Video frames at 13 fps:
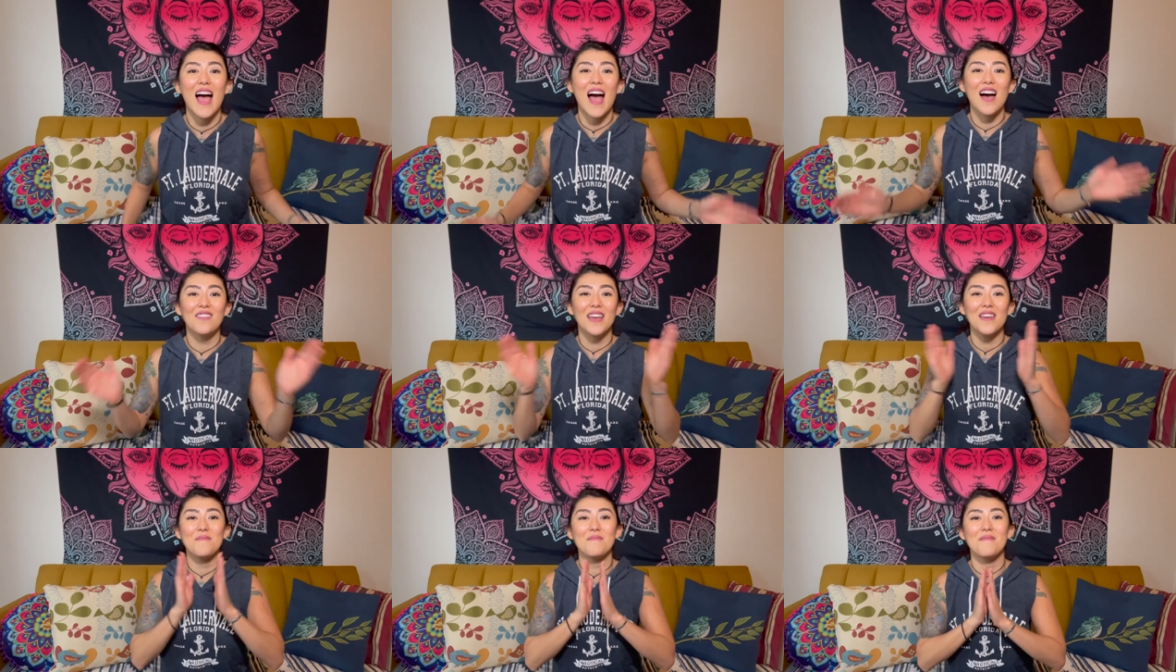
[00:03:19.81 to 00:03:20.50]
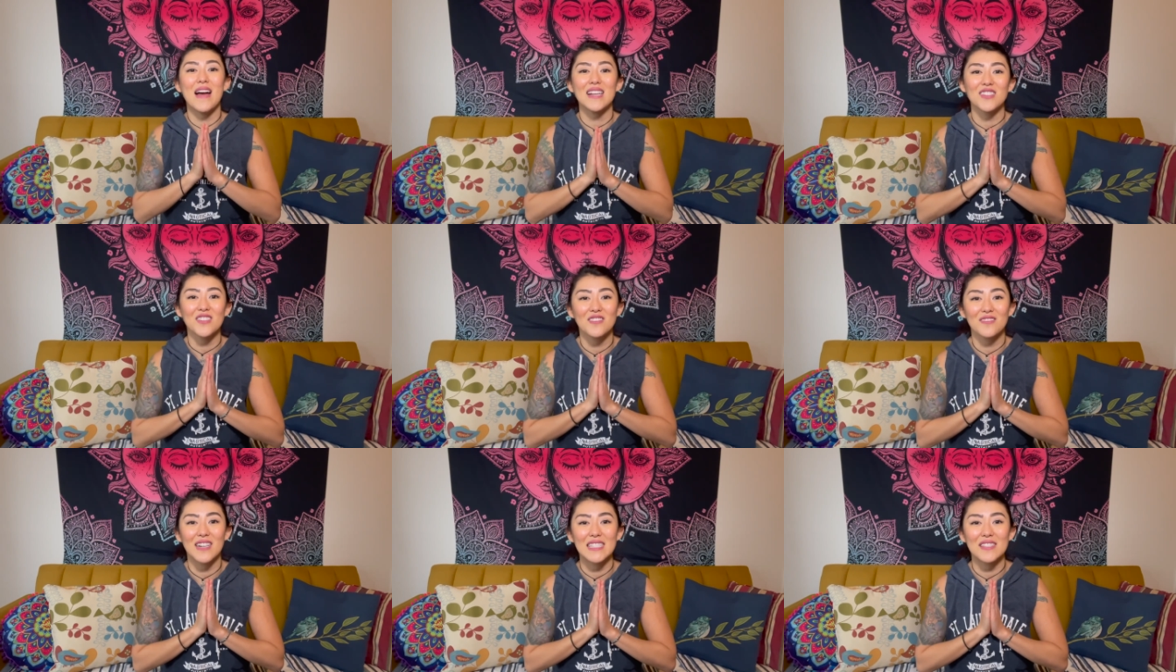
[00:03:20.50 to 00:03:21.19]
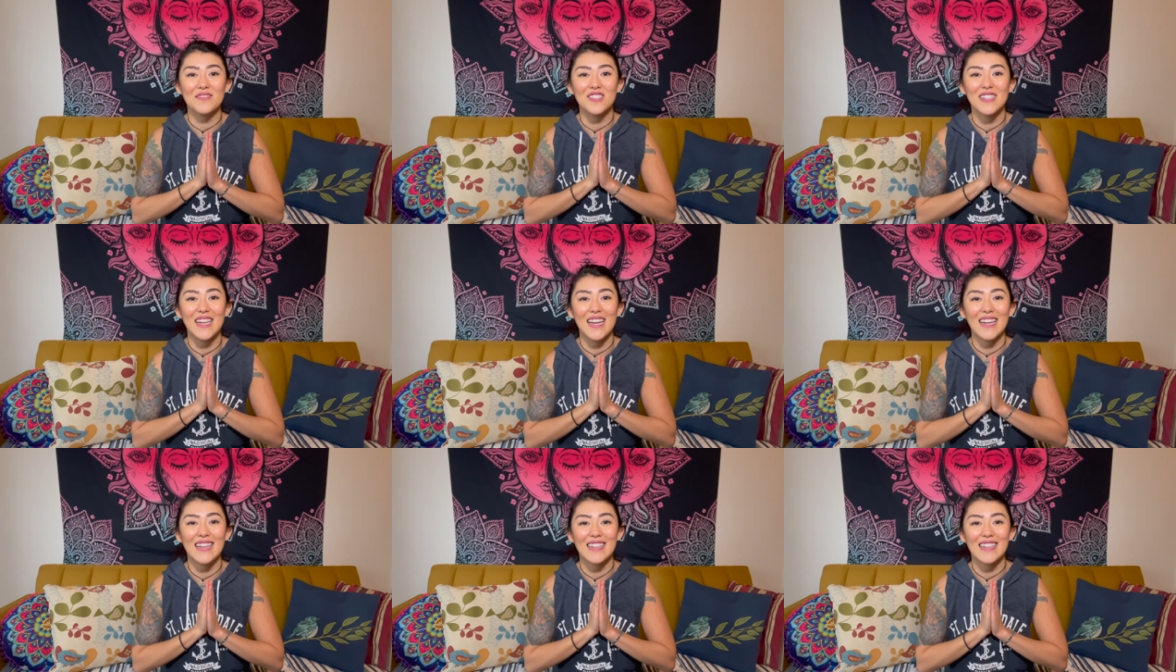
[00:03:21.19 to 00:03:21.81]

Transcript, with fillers: Have a magical rest of your day.